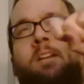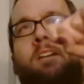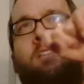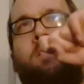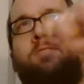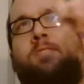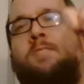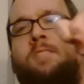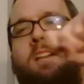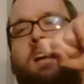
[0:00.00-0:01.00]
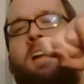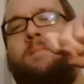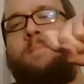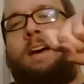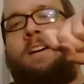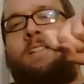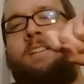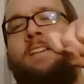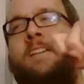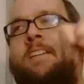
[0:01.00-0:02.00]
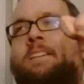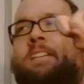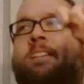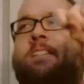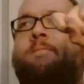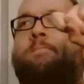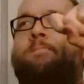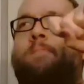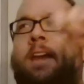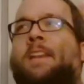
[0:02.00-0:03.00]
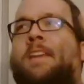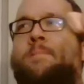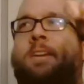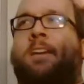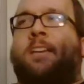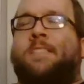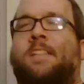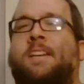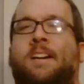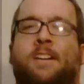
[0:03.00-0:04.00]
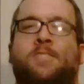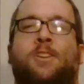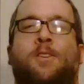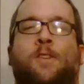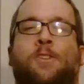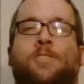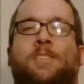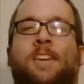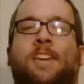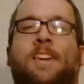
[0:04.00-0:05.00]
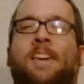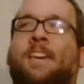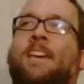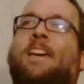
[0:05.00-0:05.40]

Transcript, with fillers: the one I always heard a lot about, mainly because of the controversy